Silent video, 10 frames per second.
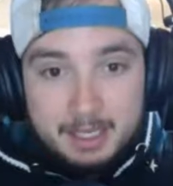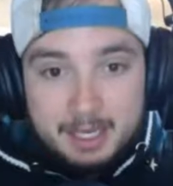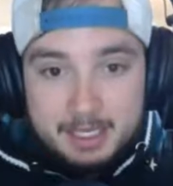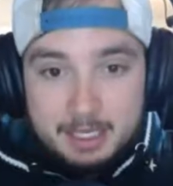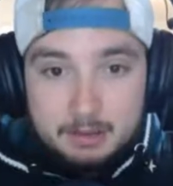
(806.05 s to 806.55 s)

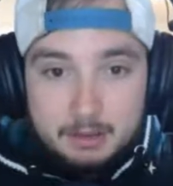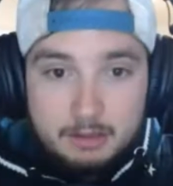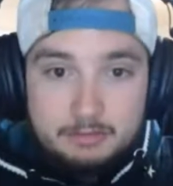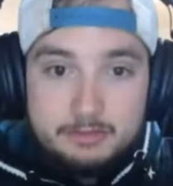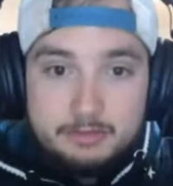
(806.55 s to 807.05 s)
And I
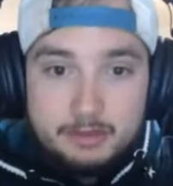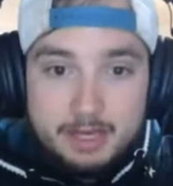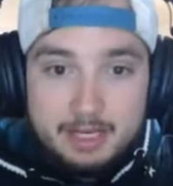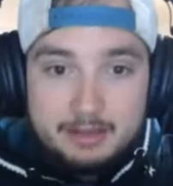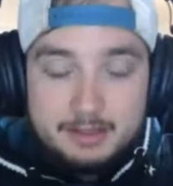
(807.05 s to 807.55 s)
love the
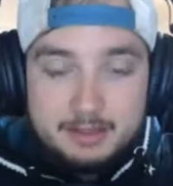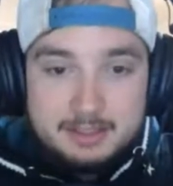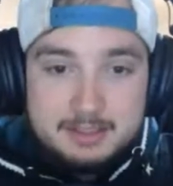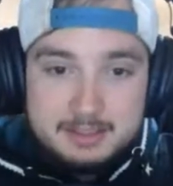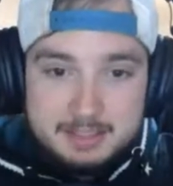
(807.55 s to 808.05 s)
fact that
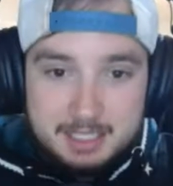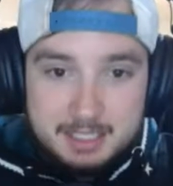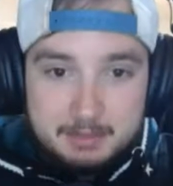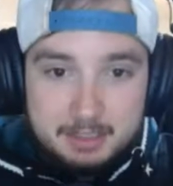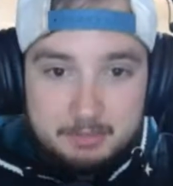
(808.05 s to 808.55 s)
this
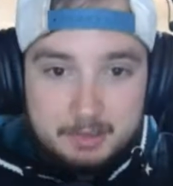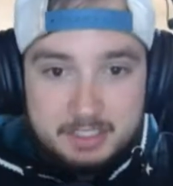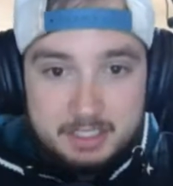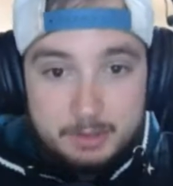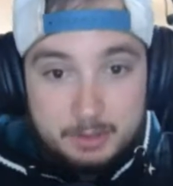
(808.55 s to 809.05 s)
team in
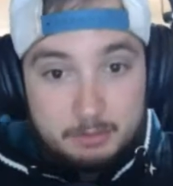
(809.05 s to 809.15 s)
particular,